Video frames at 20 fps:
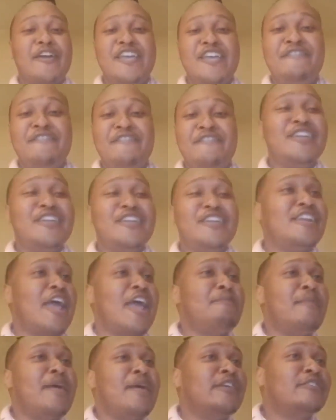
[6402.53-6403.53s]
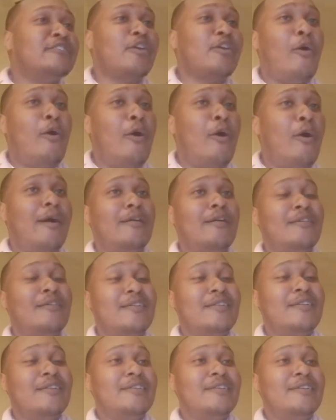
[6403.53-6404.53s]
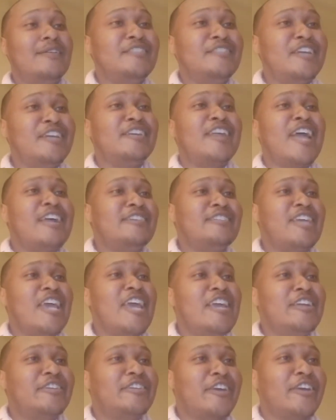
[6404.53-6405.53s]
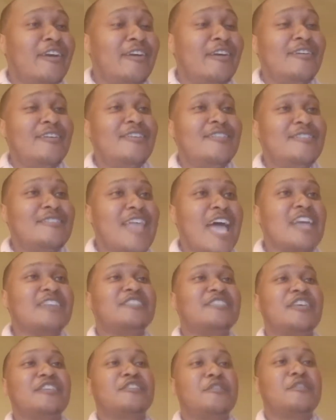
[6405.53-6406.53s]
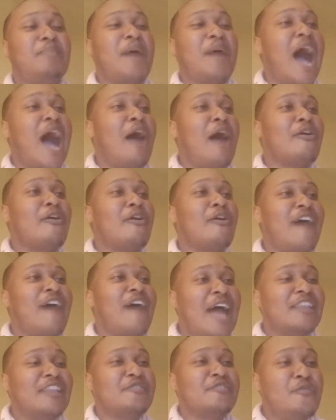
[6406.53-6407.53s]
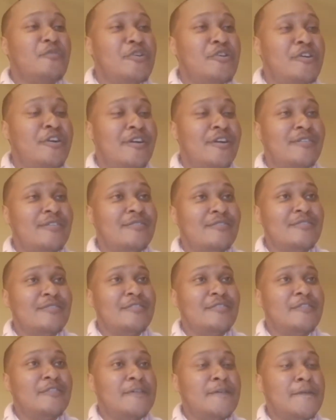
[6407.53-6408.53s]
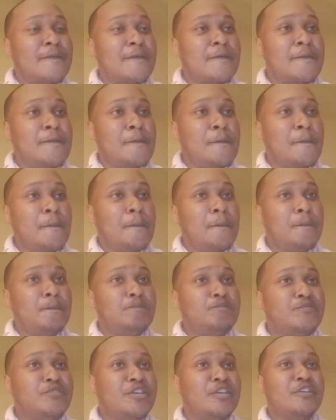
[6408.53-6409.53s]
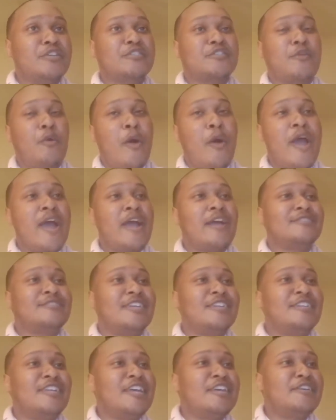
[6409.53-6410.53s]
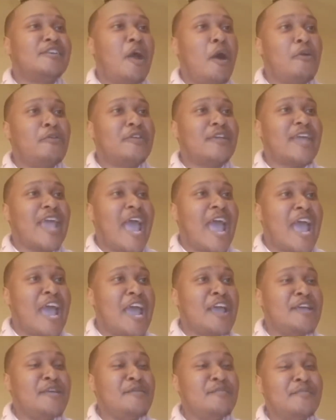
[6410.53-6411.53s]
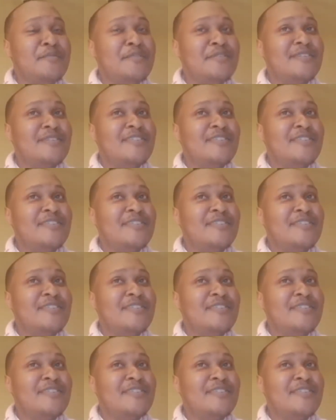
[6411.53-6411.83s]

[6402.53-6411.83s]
even than they mentor, than they teacher. That's just the power of Hollywood. To the squares that didn't know the game,